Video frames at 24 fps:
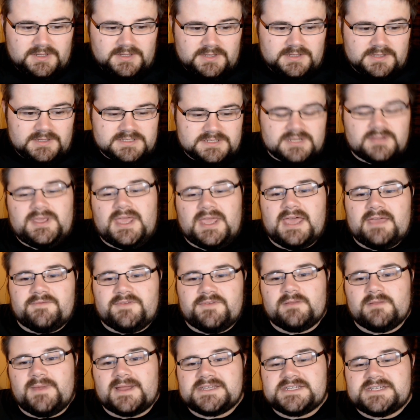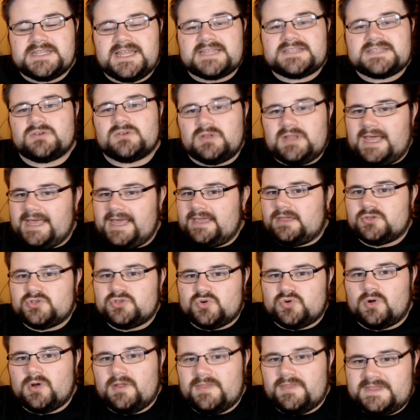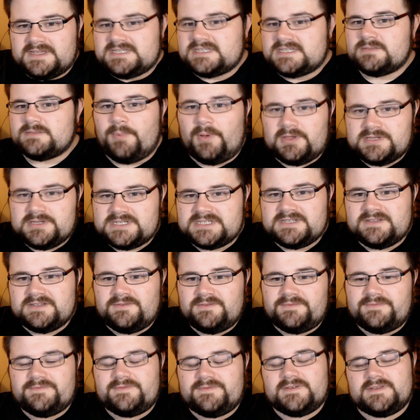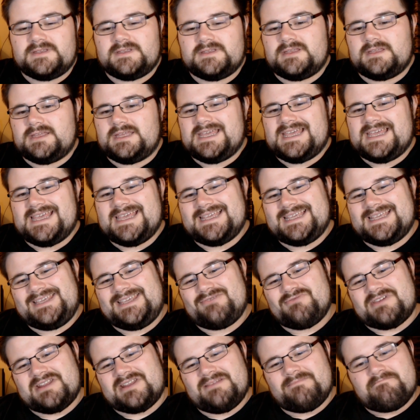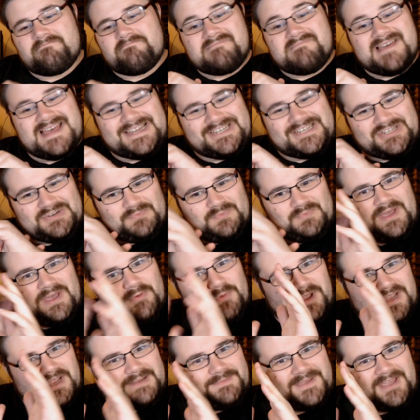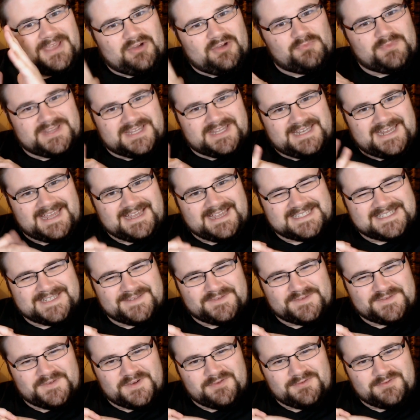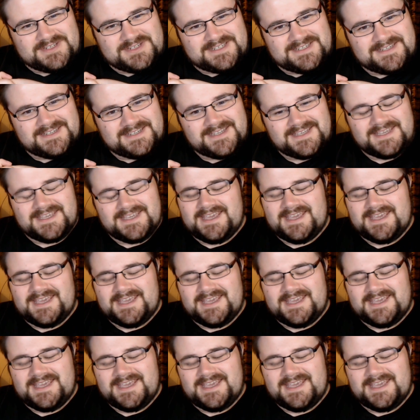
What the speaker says: So yeah, if you imagine that's all that I can draw out of this as a positive, you can imagine where we're going to be going with the negatives, folks.